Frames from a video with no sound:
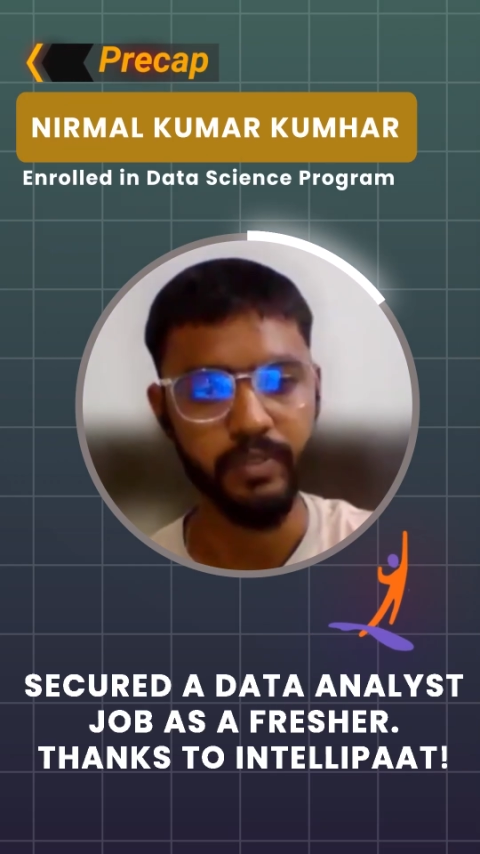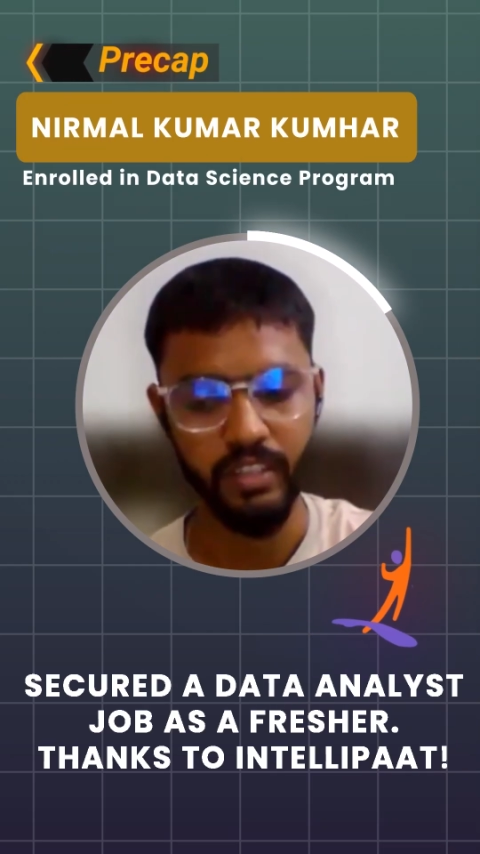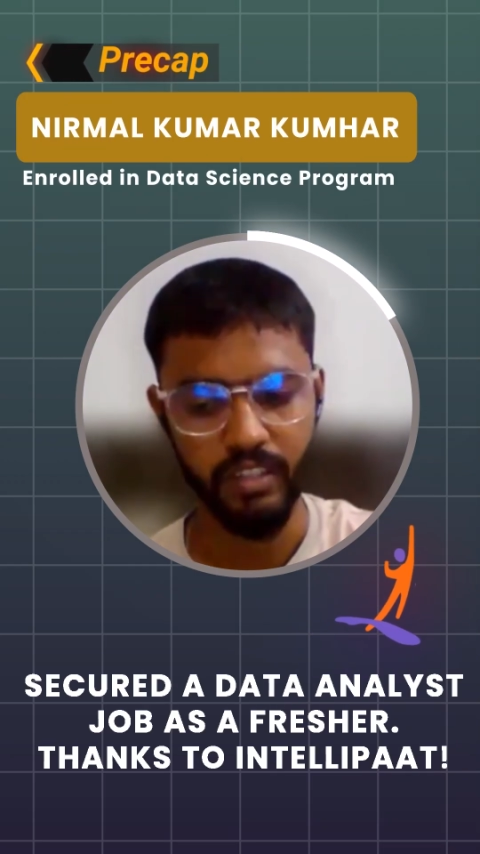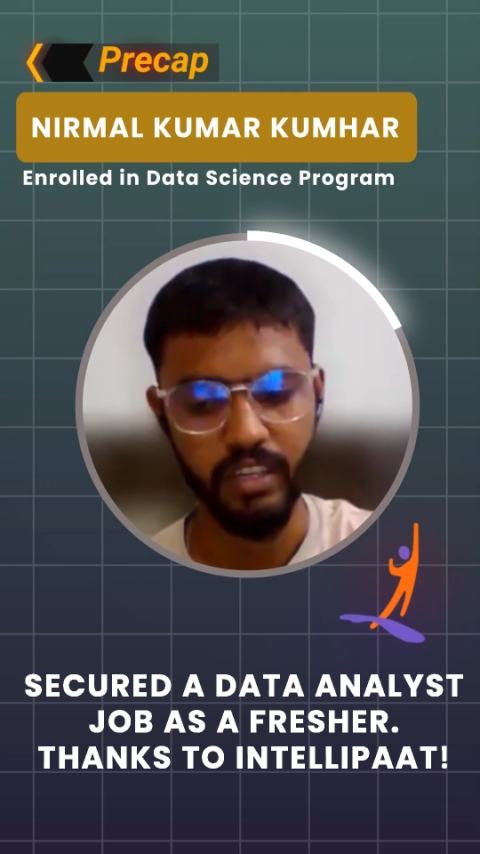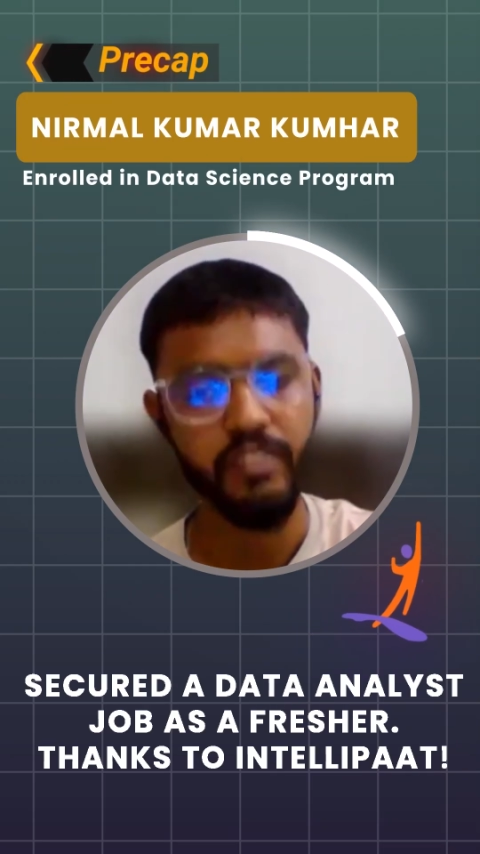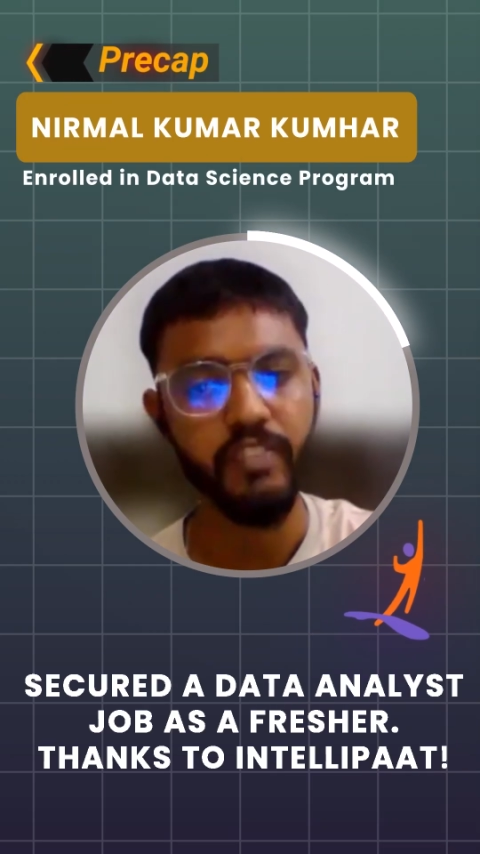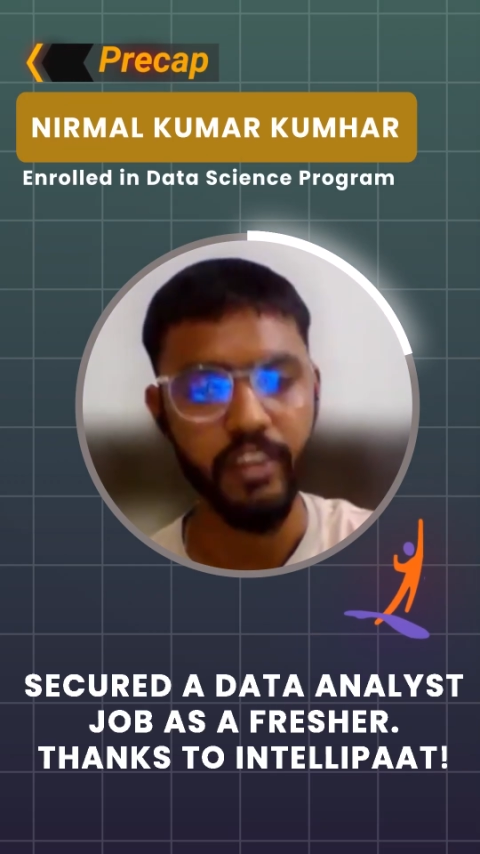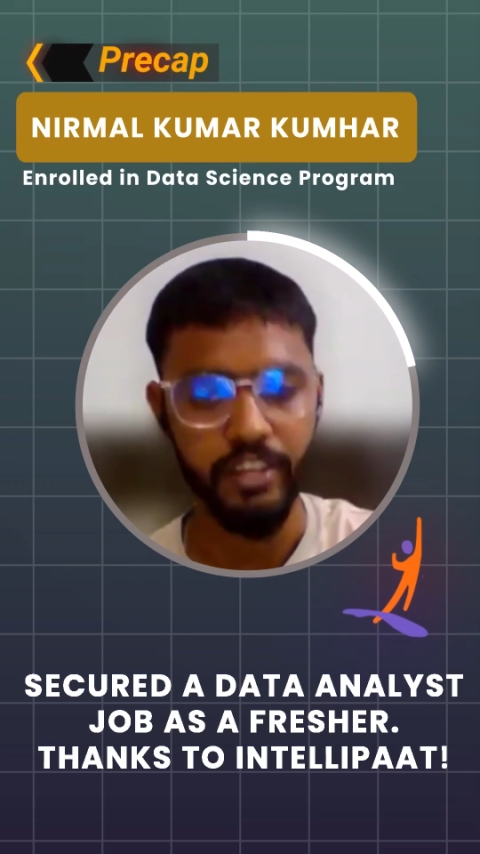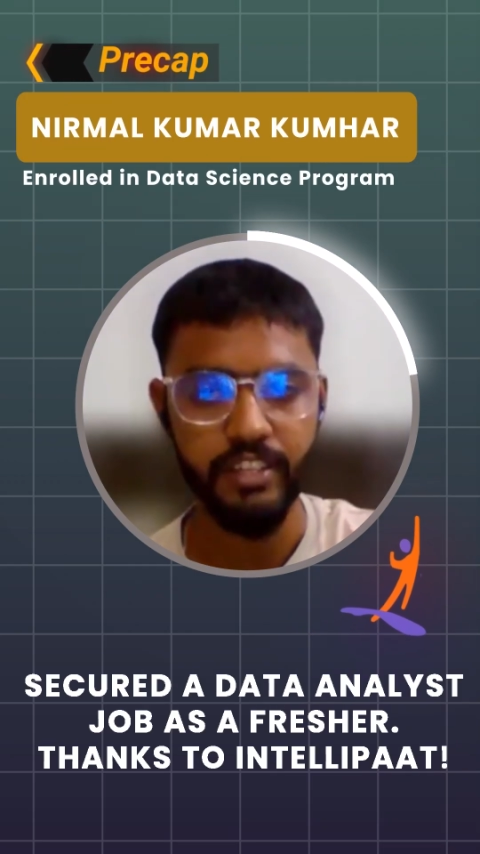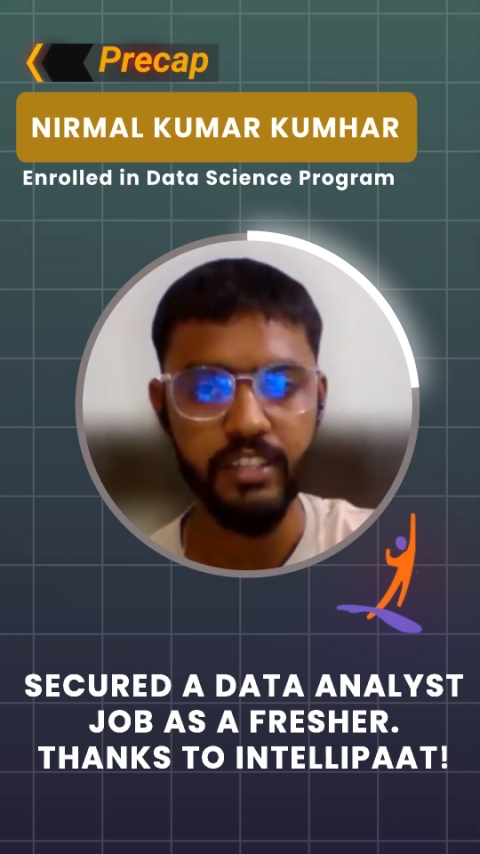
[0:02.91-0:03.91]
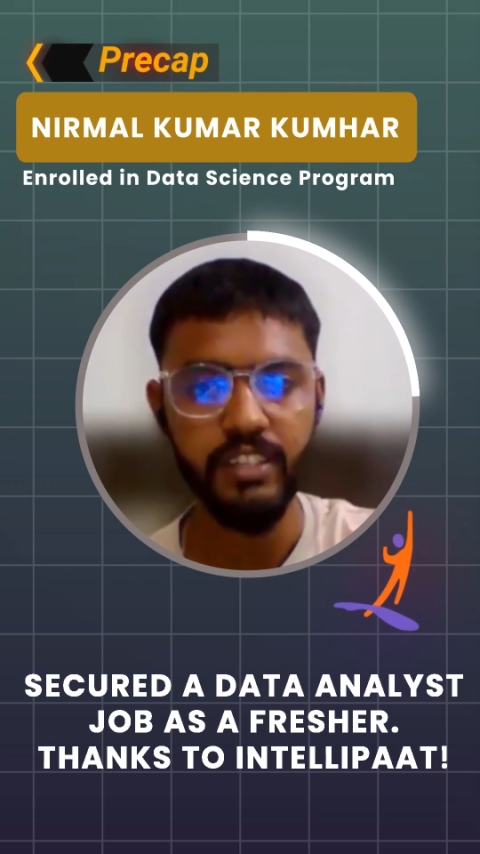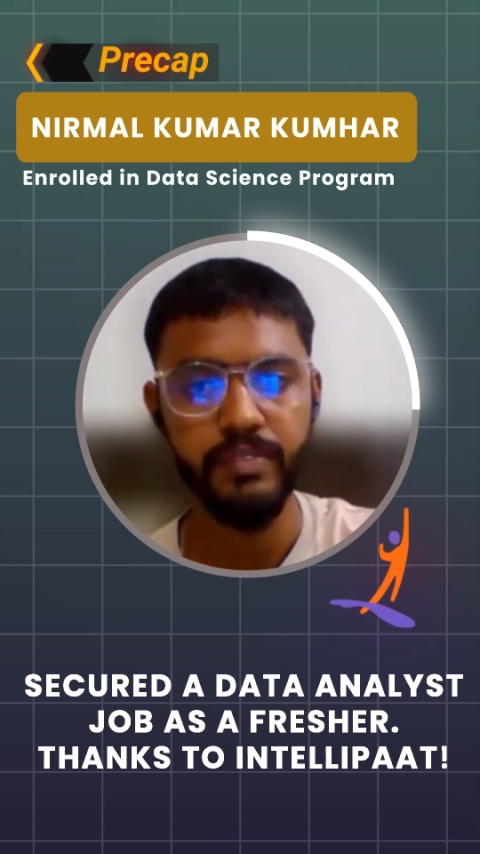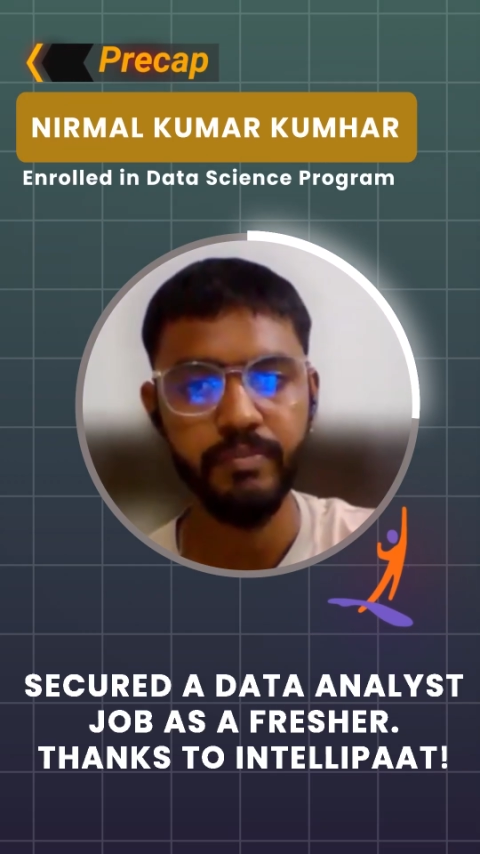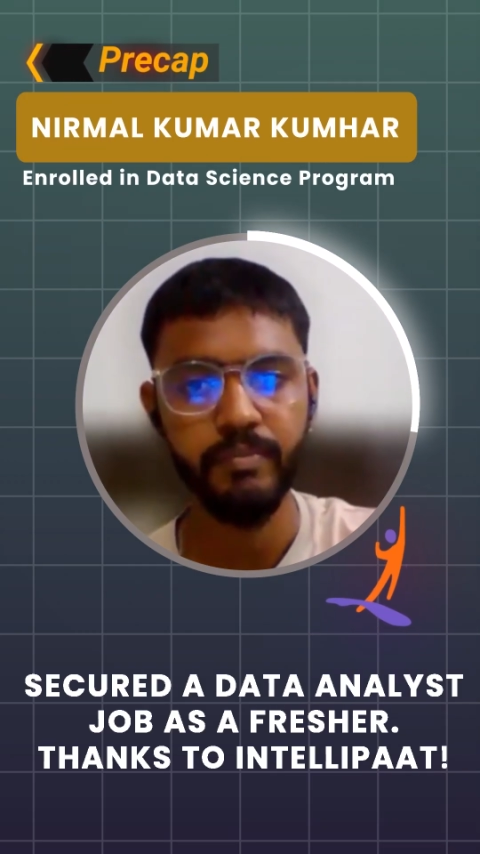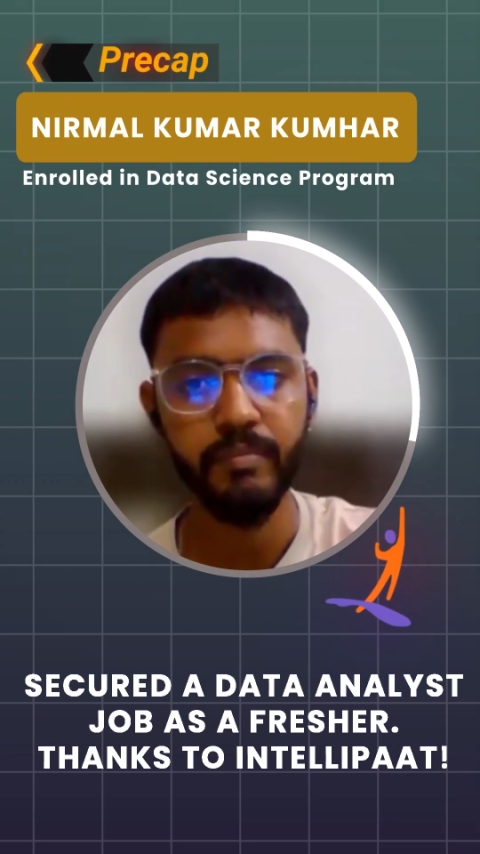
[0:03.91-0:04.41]
I was uh, like
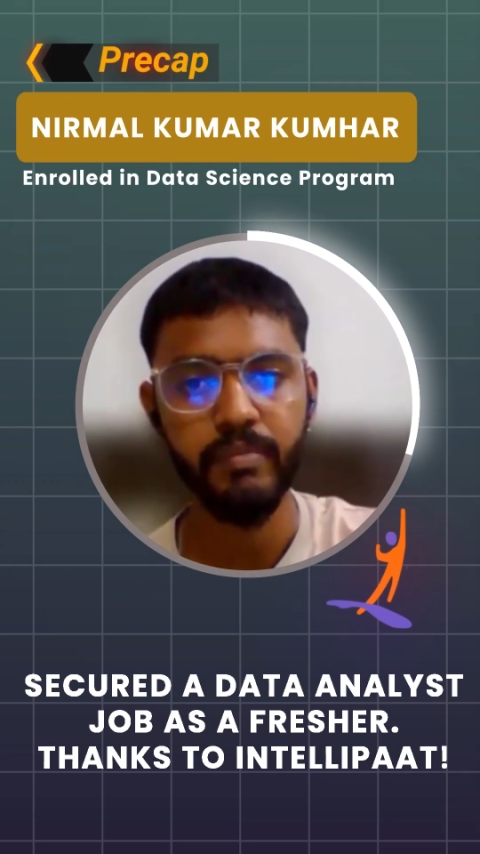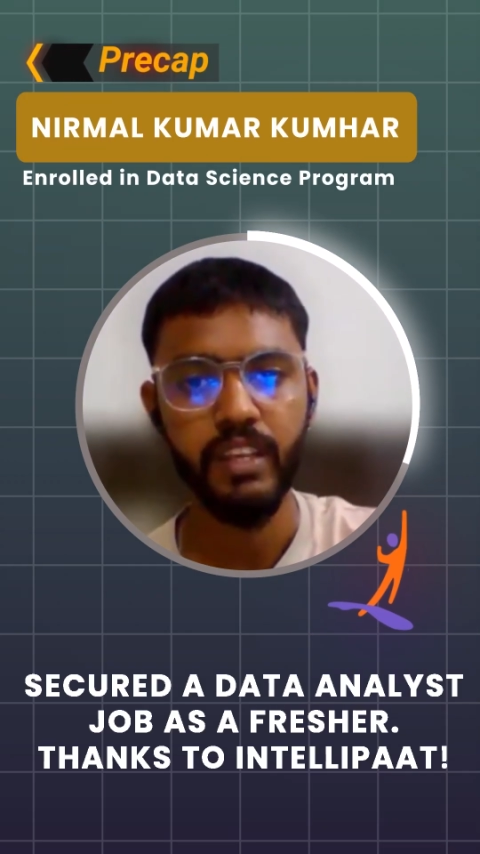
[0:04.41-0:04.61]
fresher,